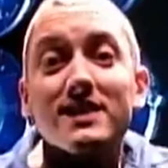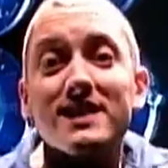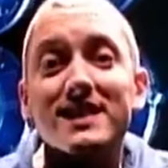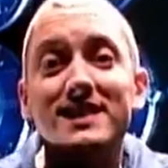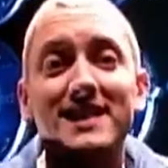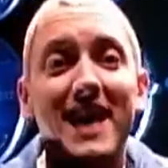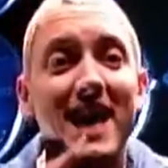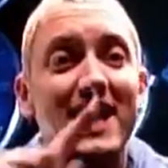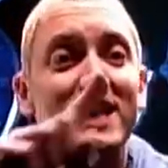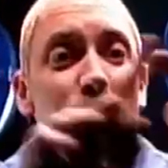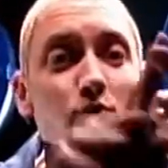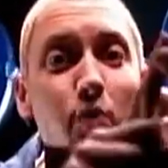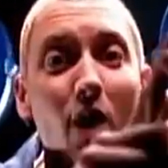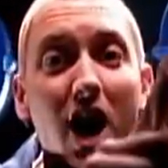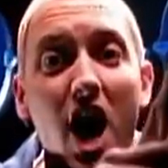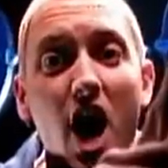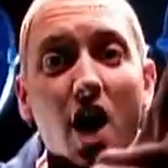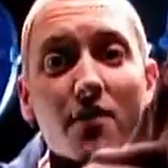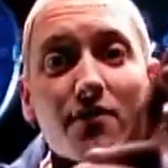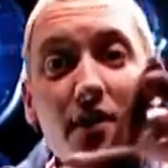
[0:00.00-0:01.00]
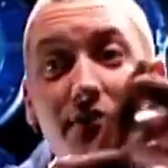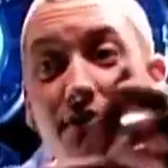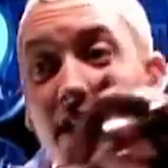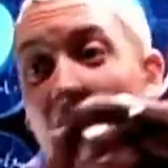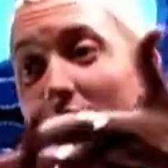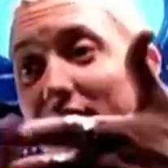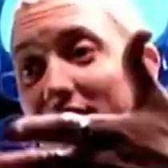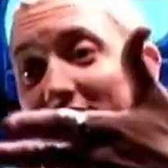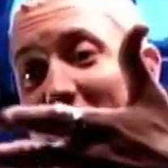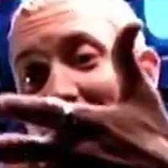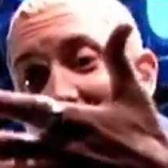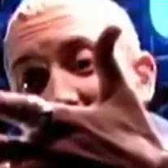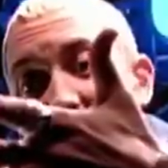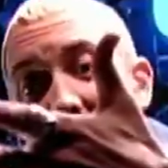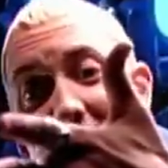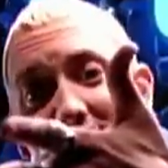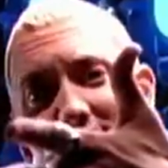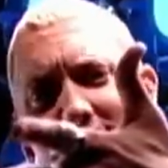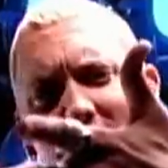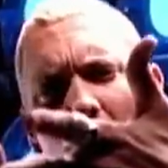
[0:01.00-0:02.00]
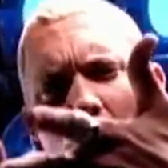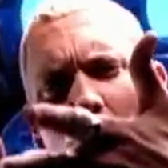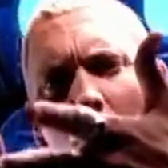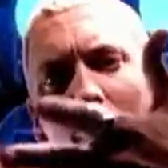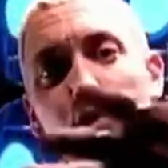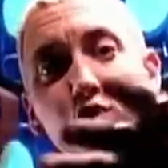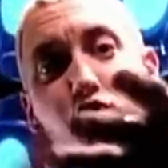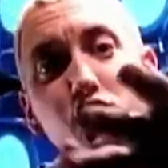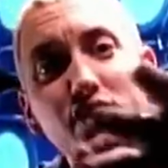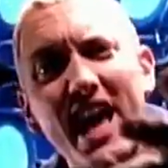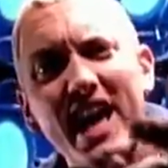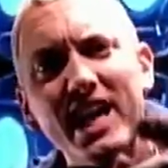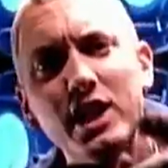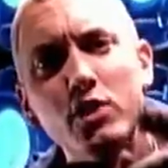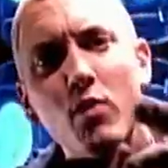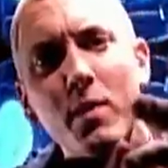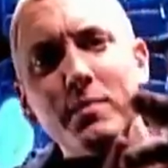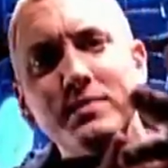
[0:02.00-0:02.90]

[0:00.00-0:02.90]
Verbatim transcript: or the original Eminem fans, Stans.